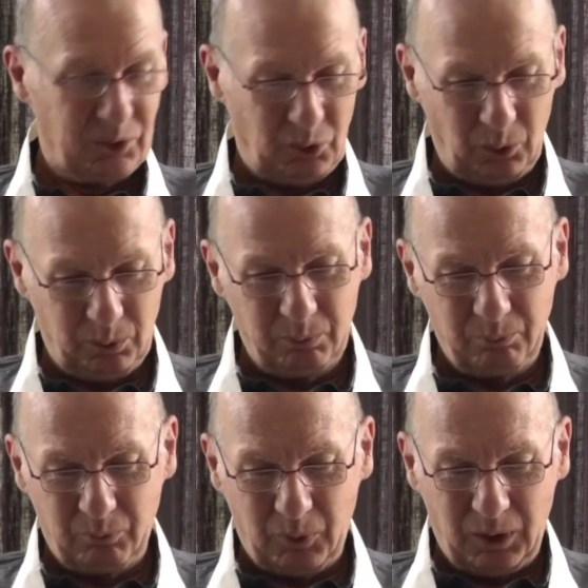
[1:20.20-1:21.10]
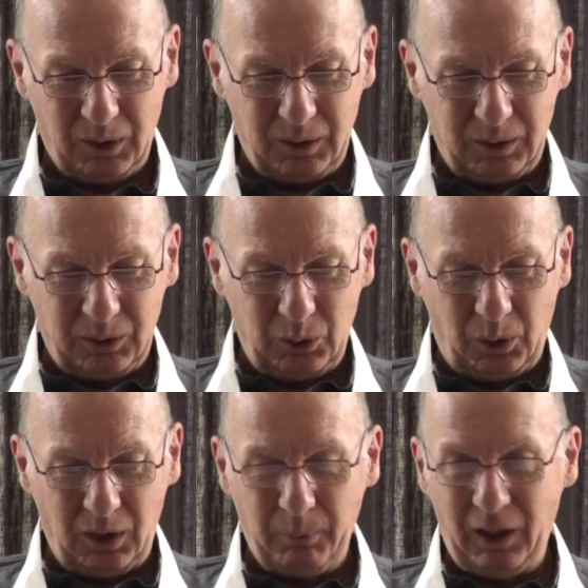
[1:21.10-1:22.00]
So you
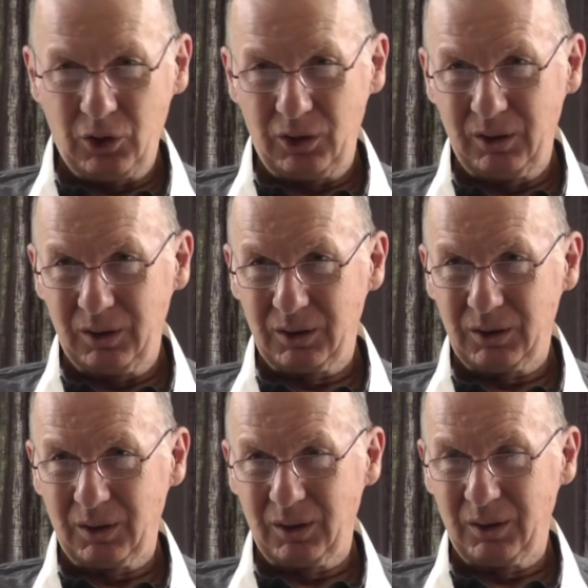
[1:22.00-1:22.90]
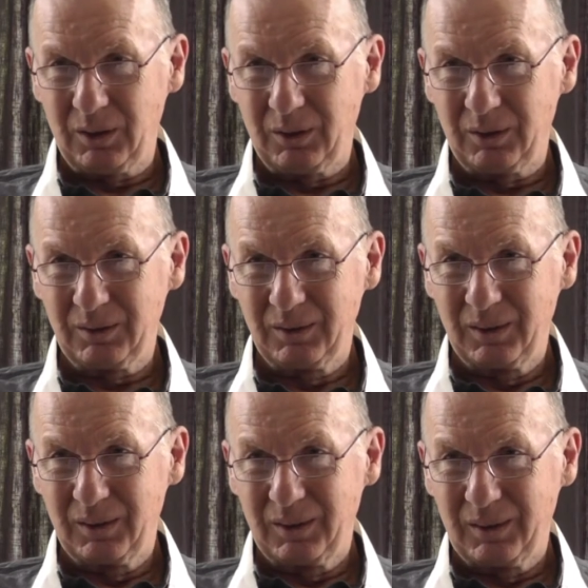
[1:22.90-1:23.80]
can imagine that uh,
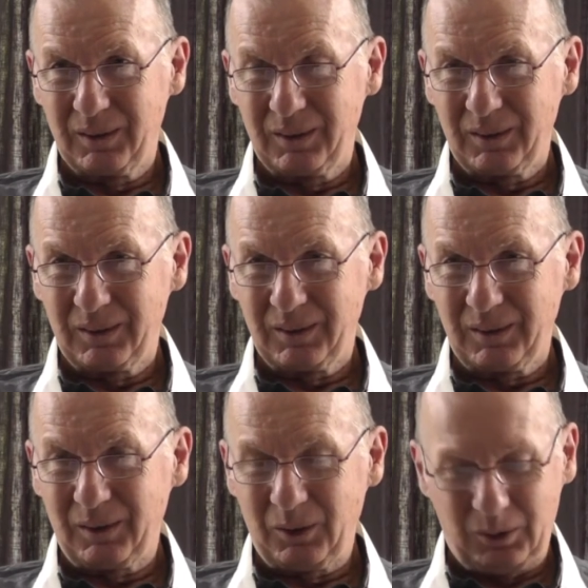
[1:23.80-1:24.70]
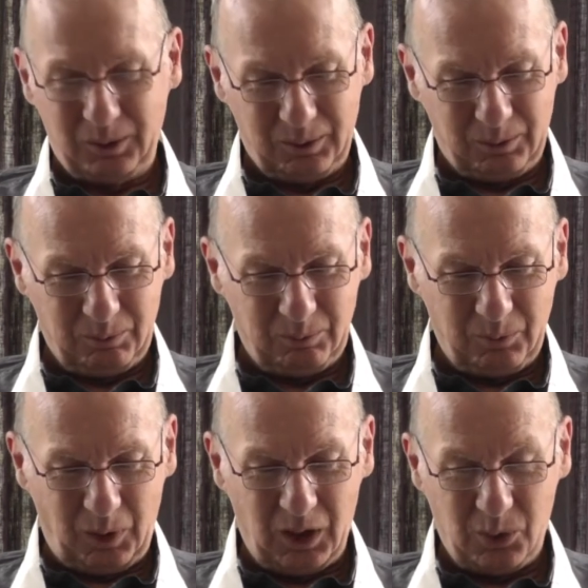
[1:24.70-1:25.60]
uh,
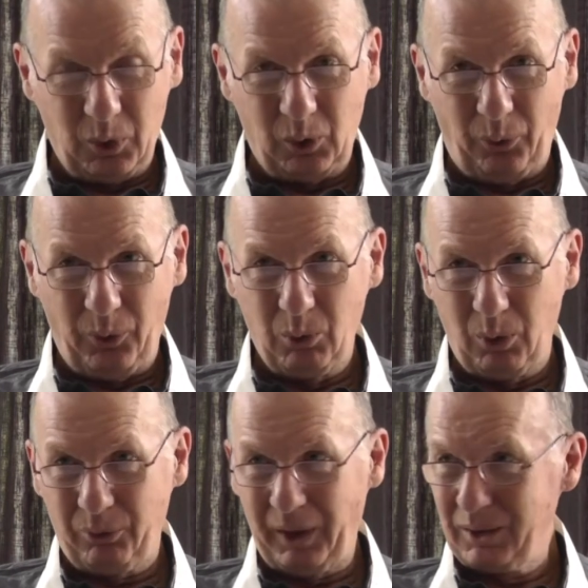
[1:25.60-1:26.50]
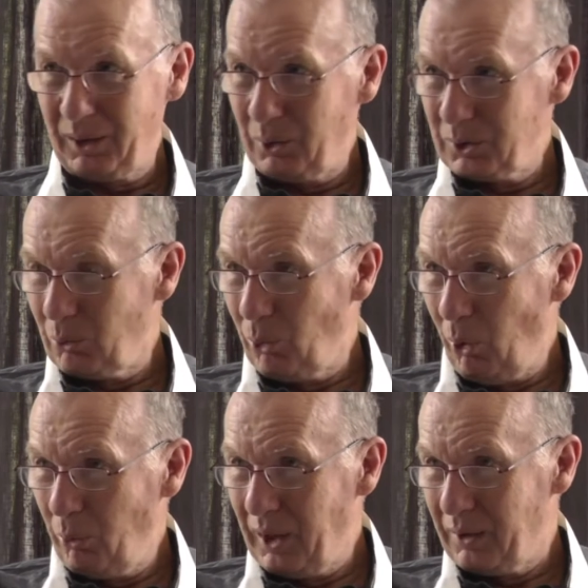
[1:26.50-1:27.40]
as we go through, we'll find out in
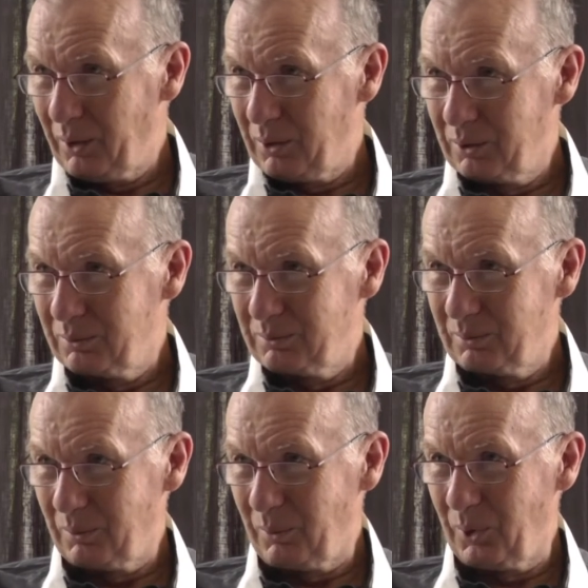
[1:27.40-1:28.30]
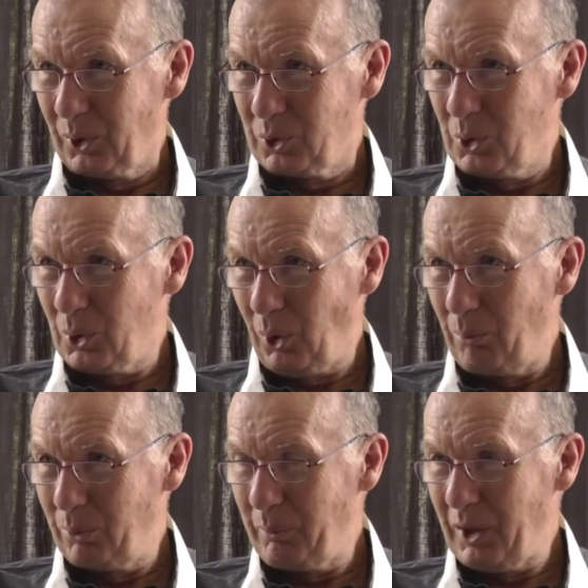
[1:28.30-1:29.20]
what way they're, they're two
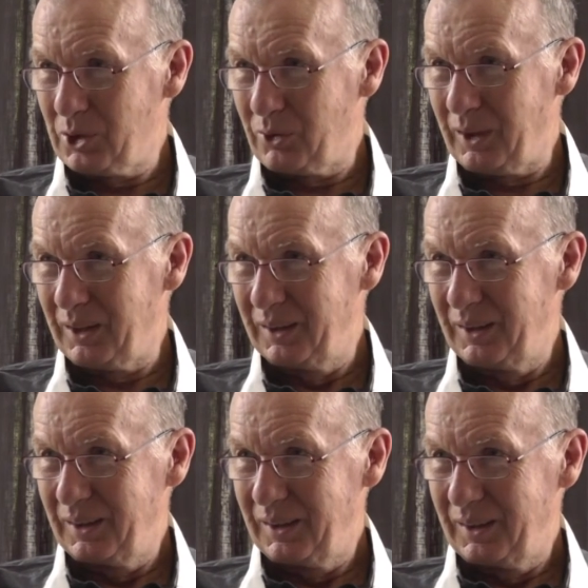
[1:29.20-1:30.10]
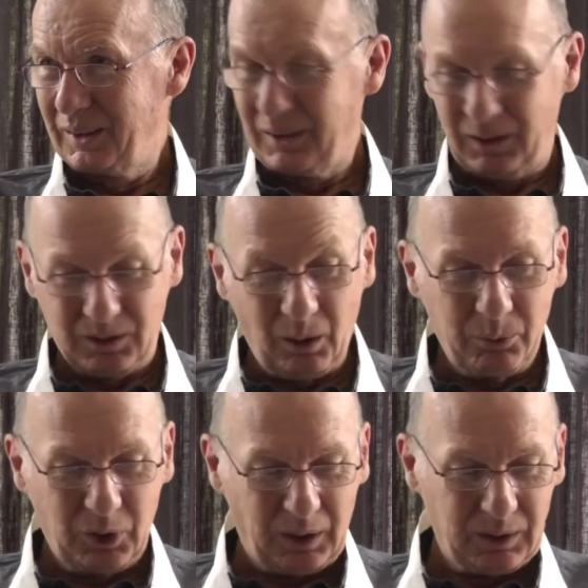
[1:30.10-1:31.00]
complementary
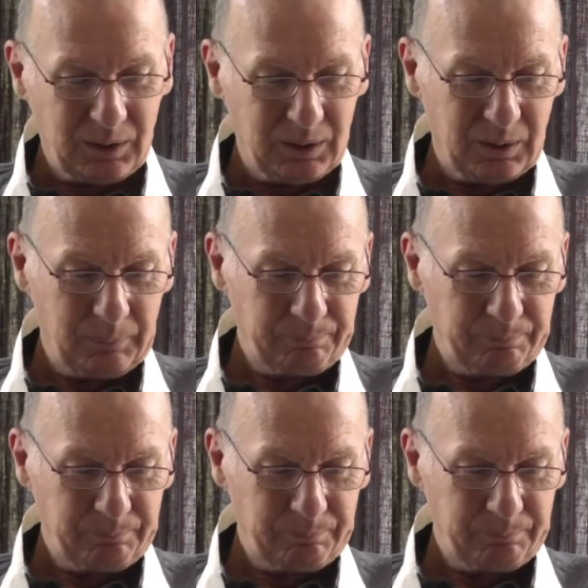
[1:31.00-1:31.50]
subjects.